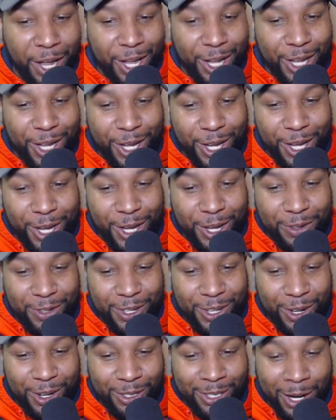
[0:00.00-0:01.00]
uh,
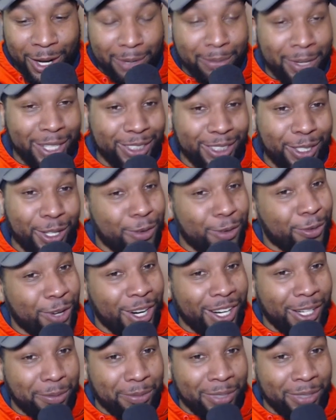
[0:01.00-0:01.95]
you know, talk my stuff, right?